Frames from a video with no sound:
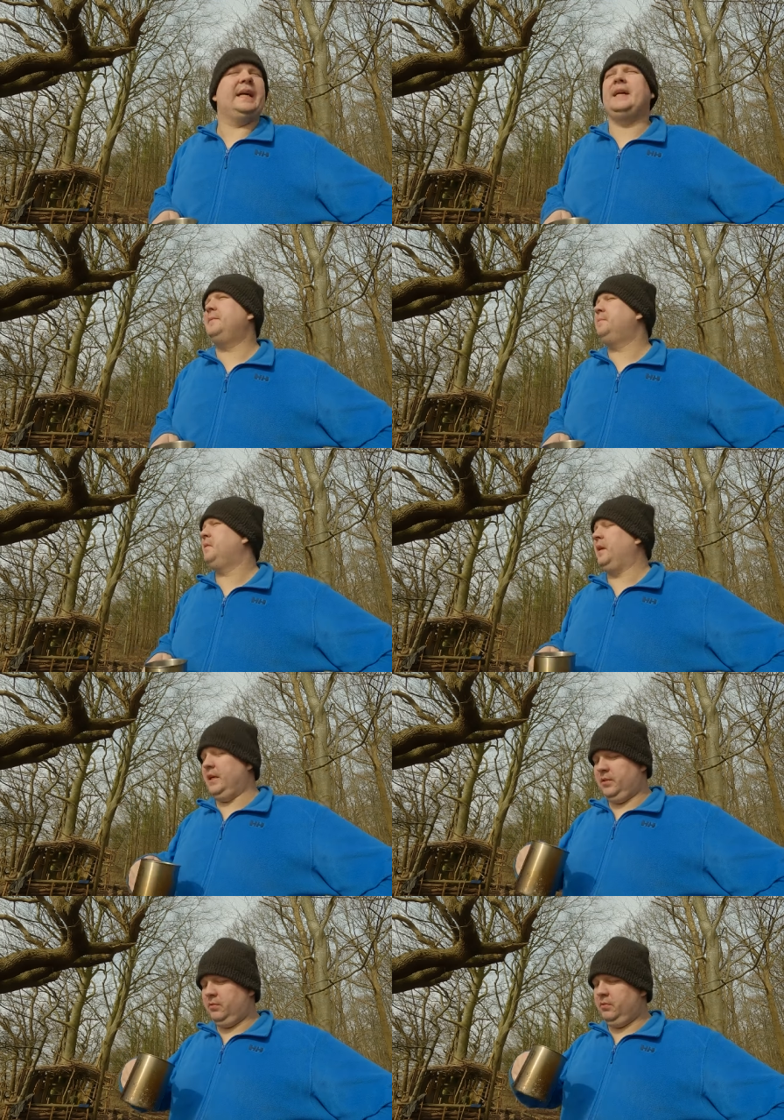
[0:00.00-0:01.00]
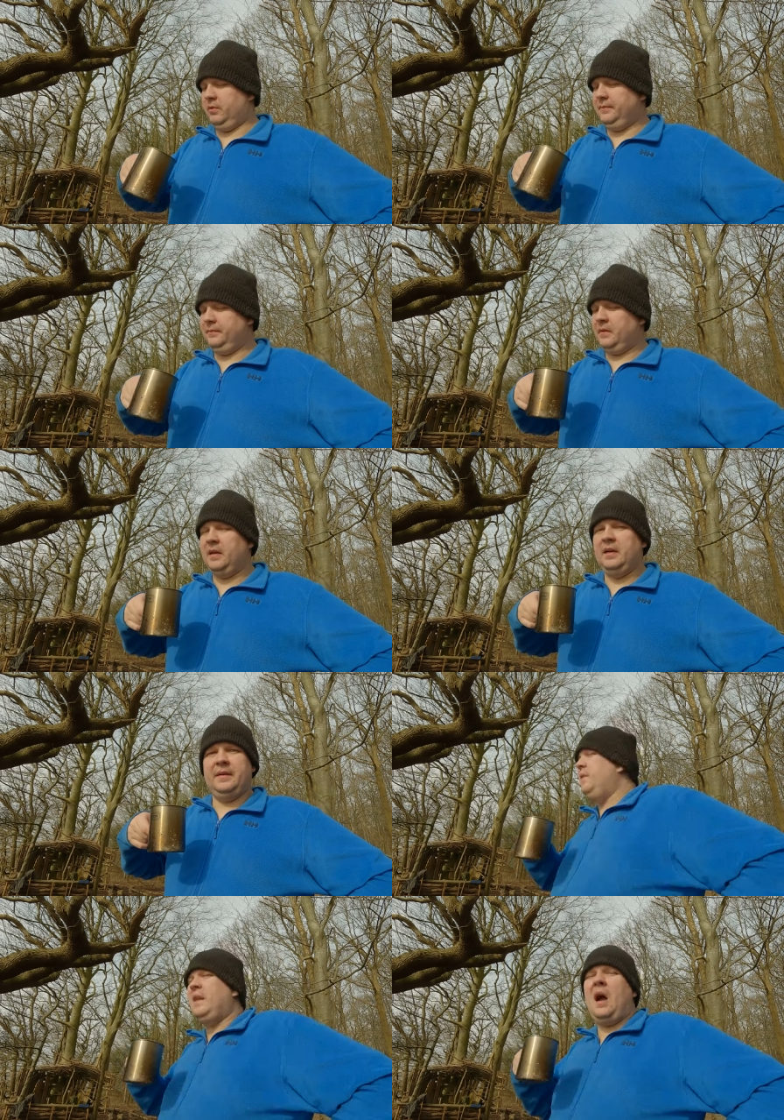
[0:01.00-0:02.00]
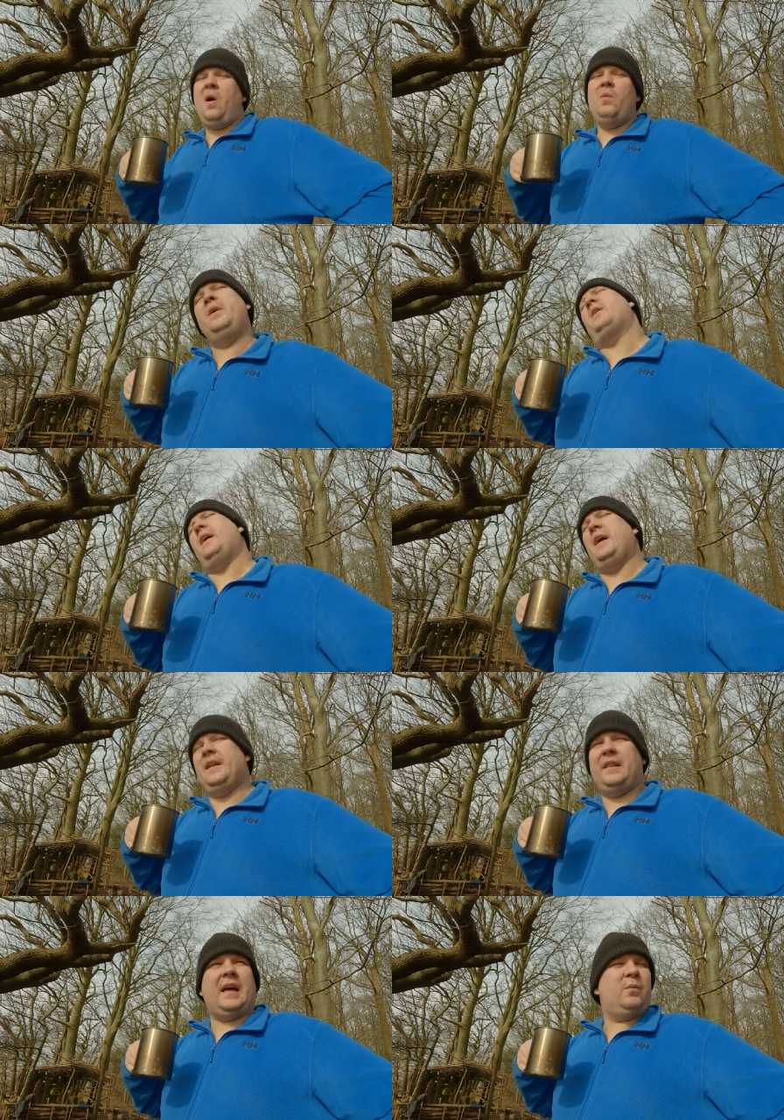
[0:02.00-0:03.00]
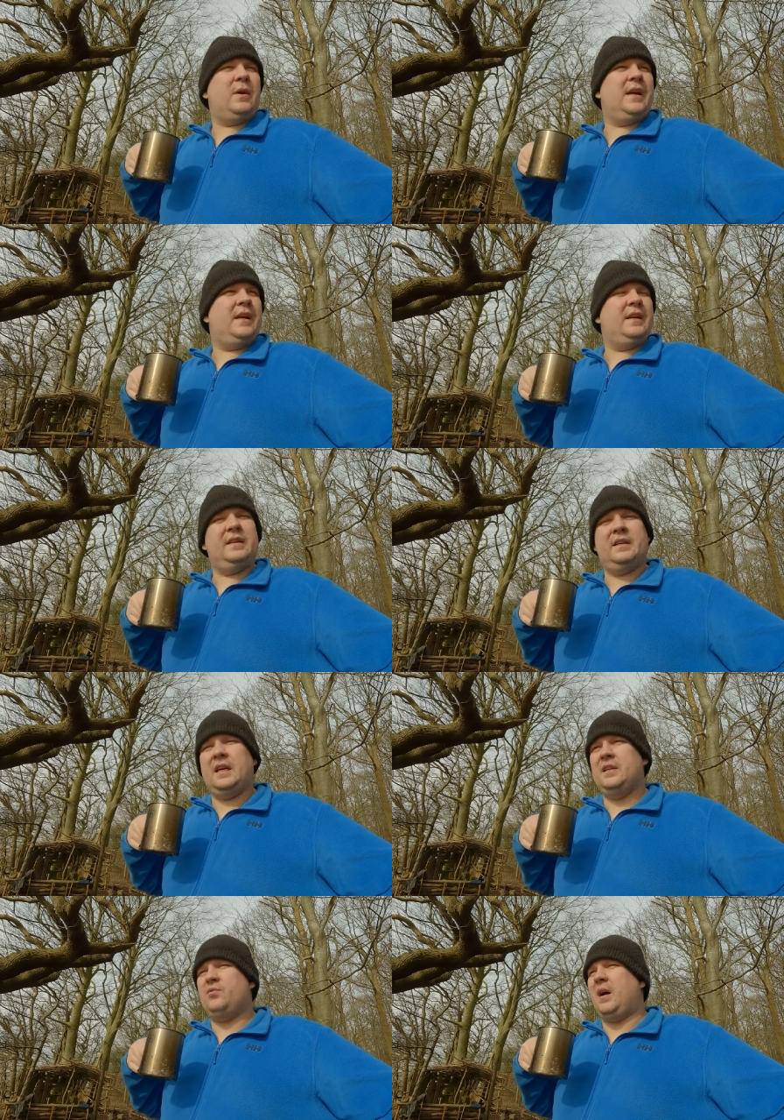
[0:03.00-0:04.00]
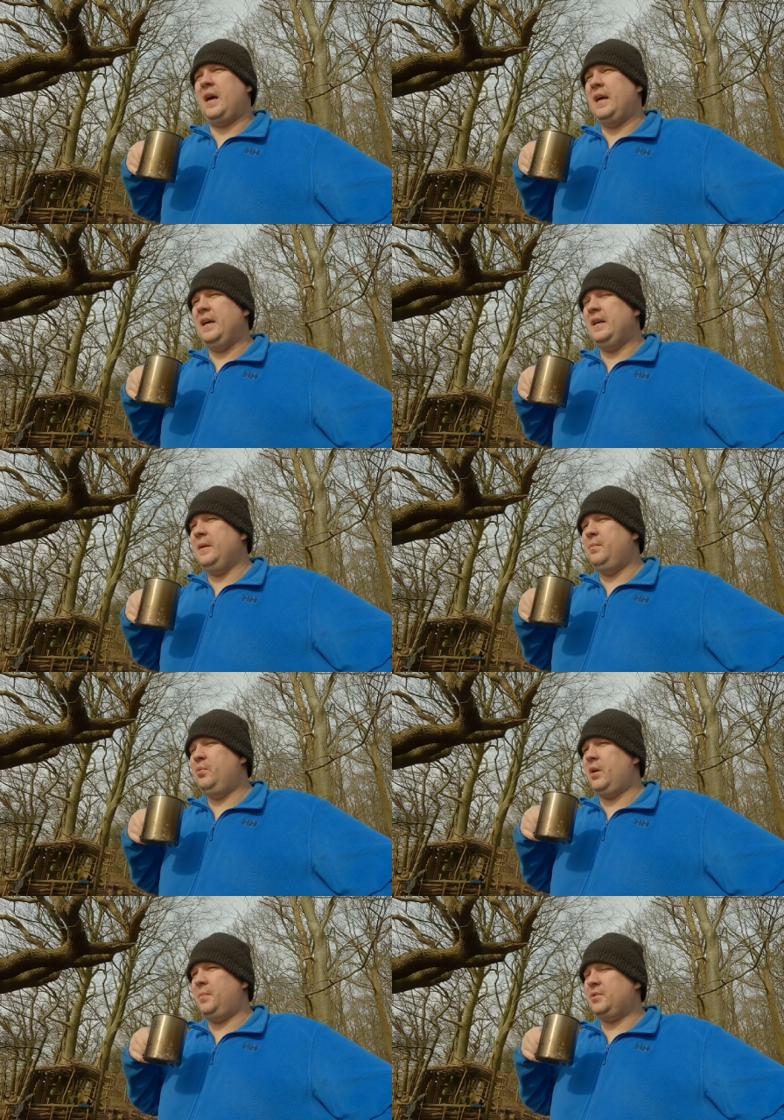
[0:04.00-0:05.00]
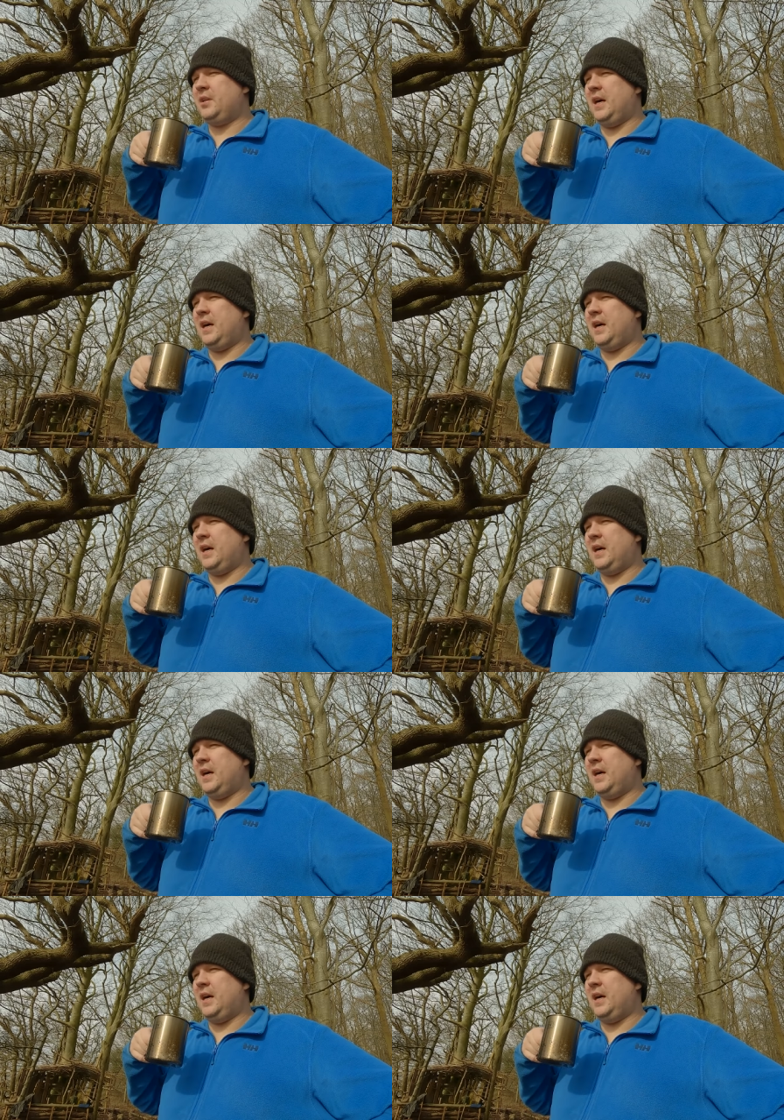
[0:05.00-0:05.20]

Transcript: yeah. It's so good. Now we're gonna head that way and try uh, put up a